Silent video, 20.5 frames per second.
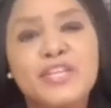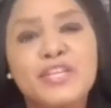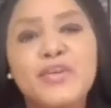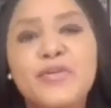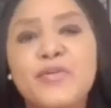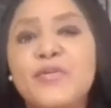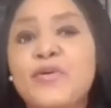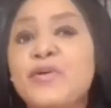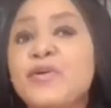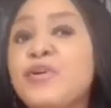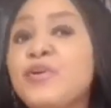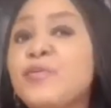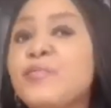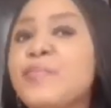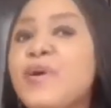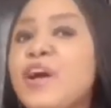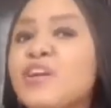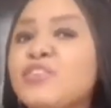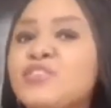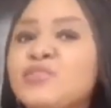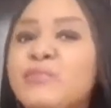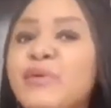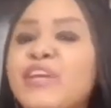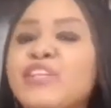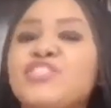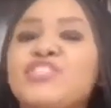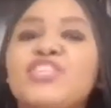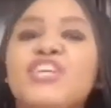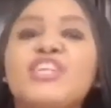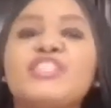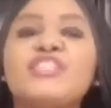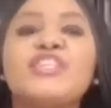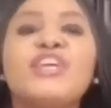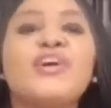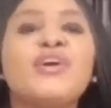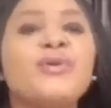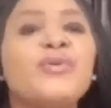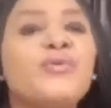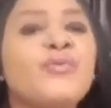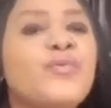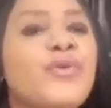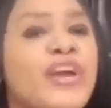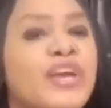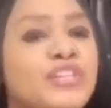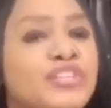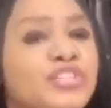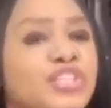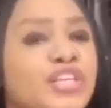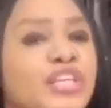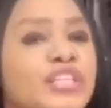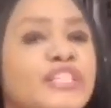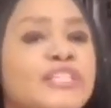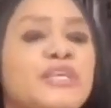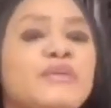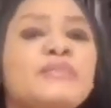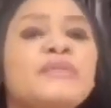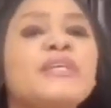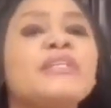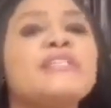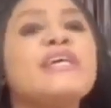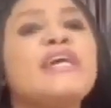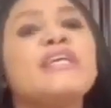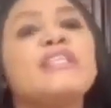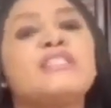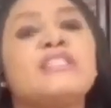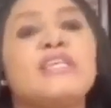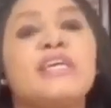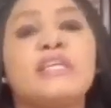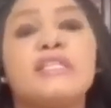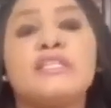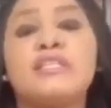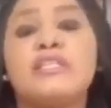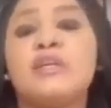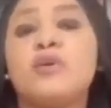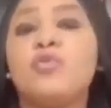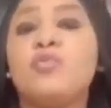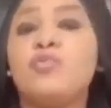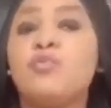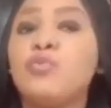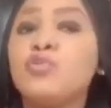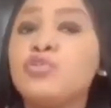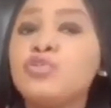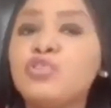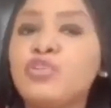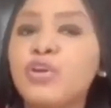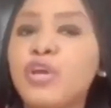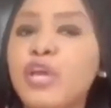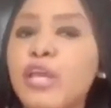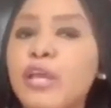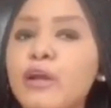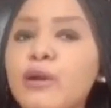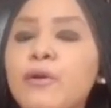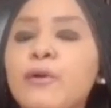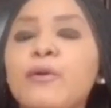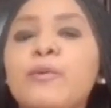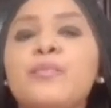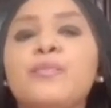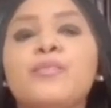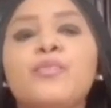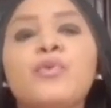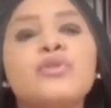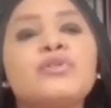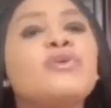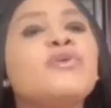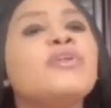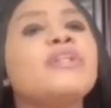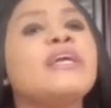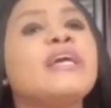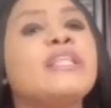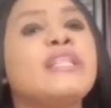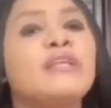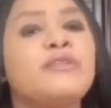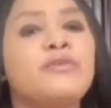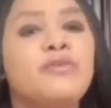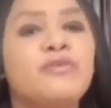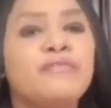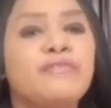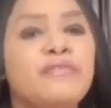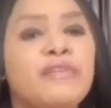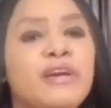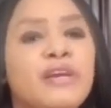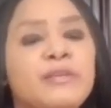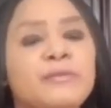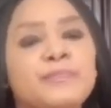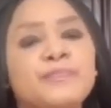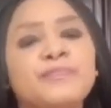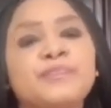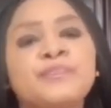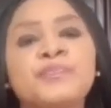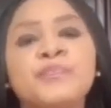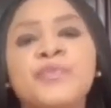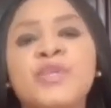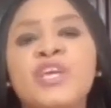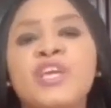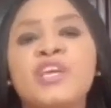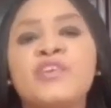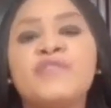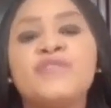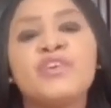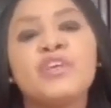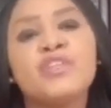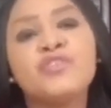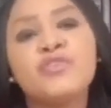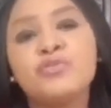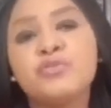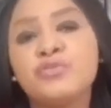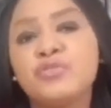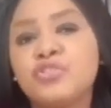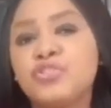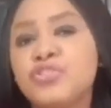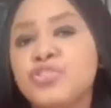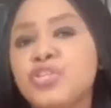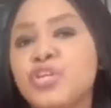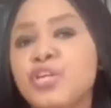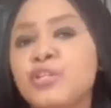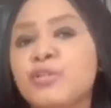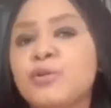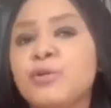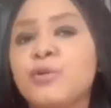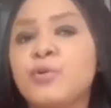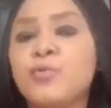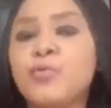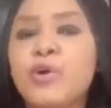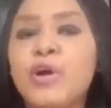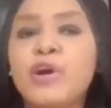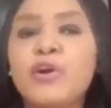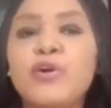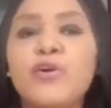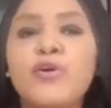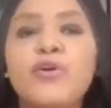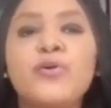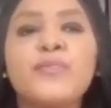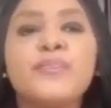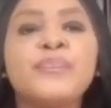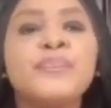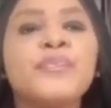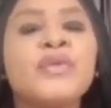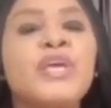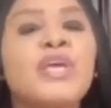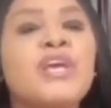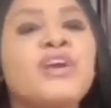Welcome back to my channel where I share tips and ideas that will boost your income both online and offline. If you are new to this channel, welcome.